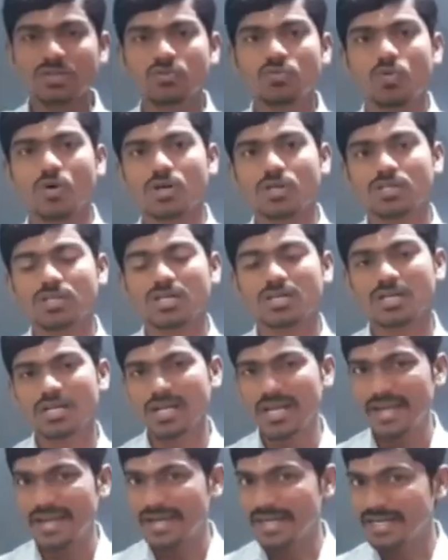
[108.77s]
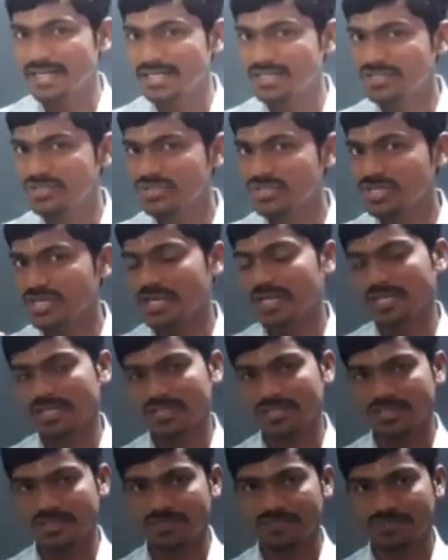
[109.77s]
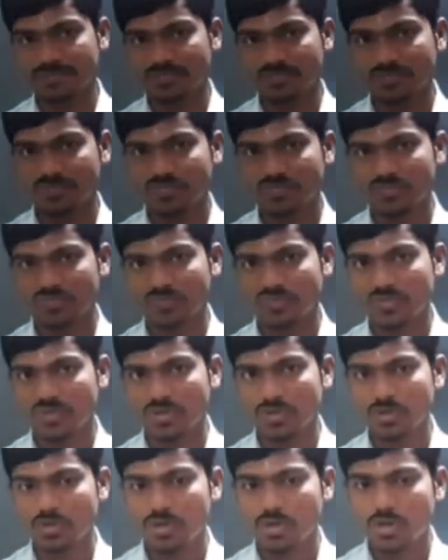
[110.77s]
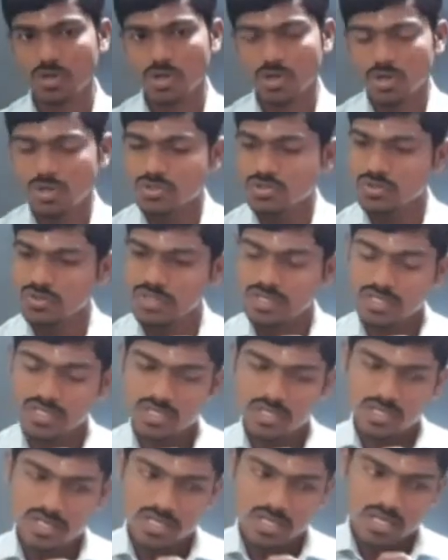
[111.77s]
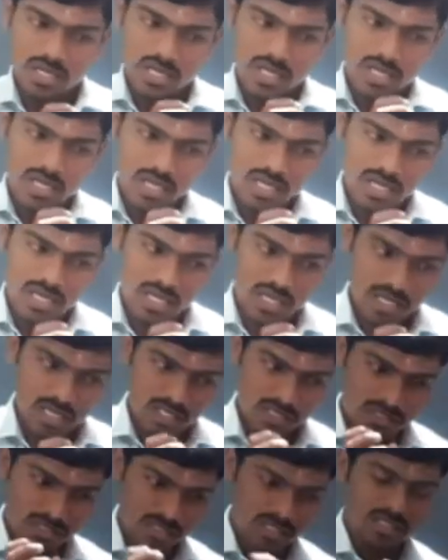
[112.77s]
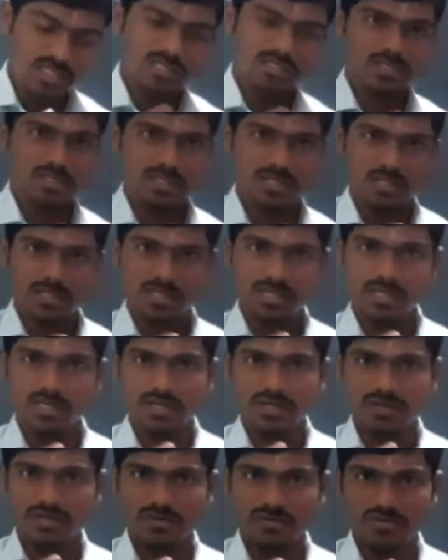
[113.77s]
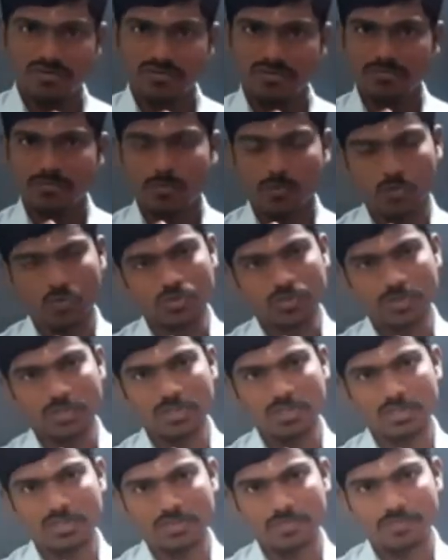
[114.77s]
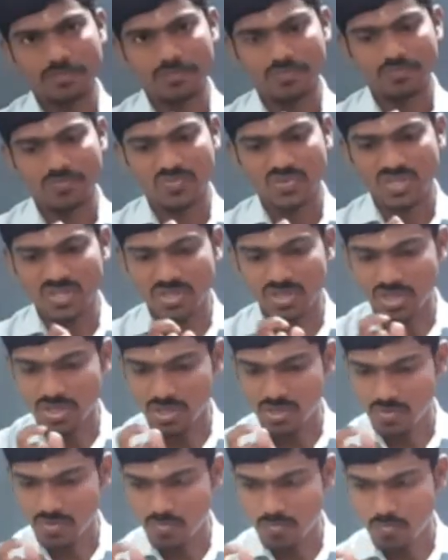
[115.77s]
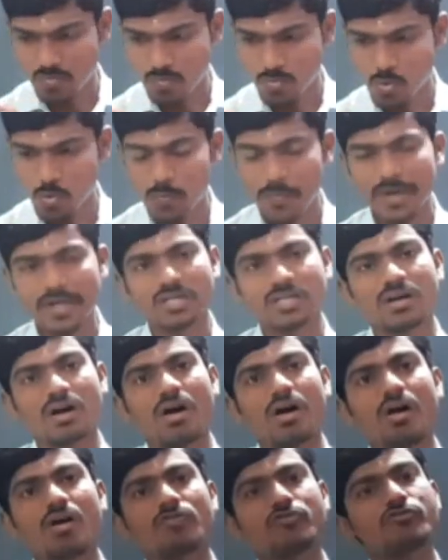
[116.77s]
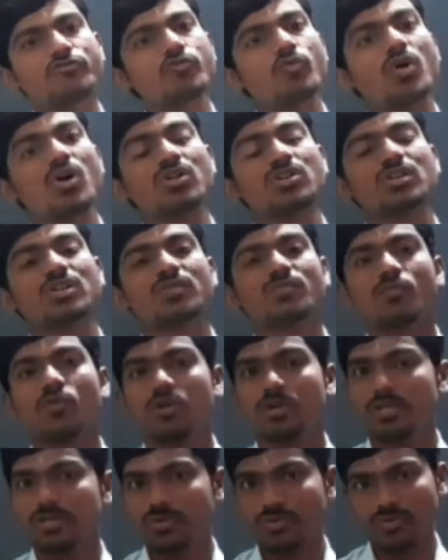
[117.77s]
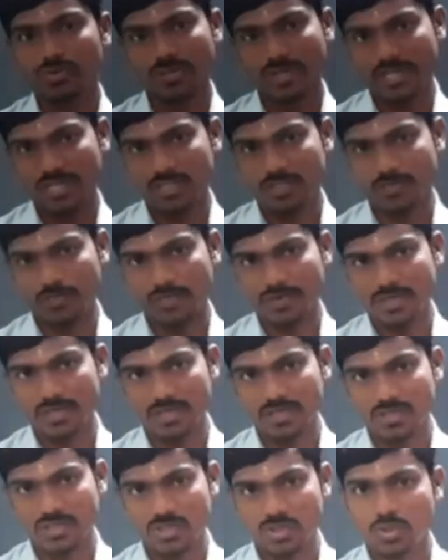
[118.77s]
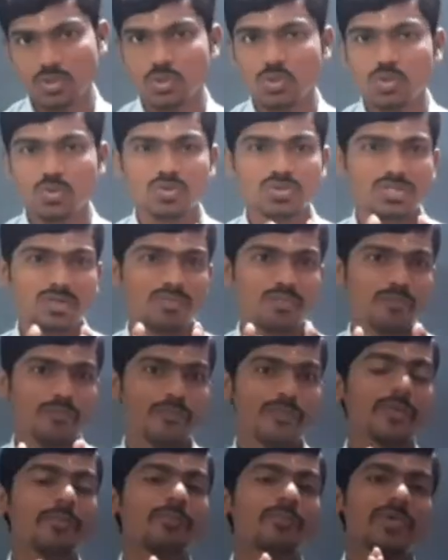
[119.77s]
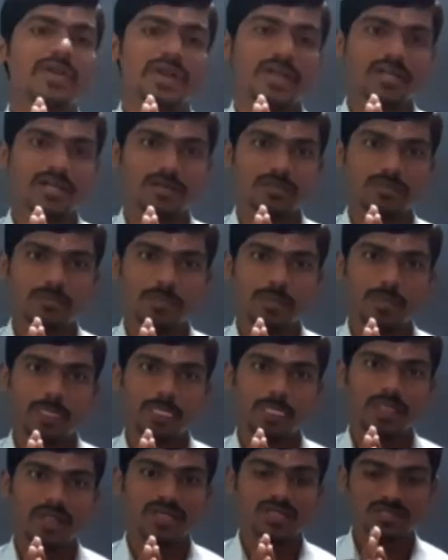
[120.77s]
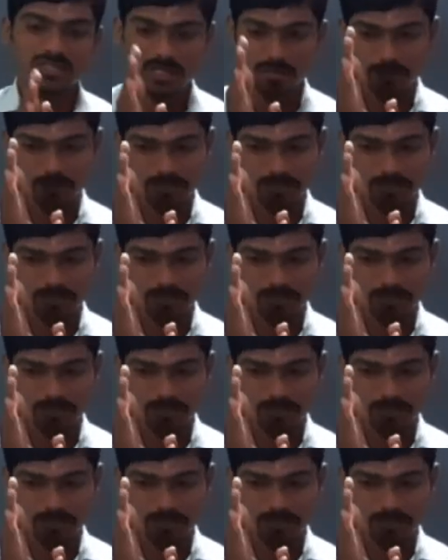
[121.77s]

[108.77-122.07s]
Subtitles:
water, it shrinks. So here, in this process, the movement of water molecule takes place through some membrane, some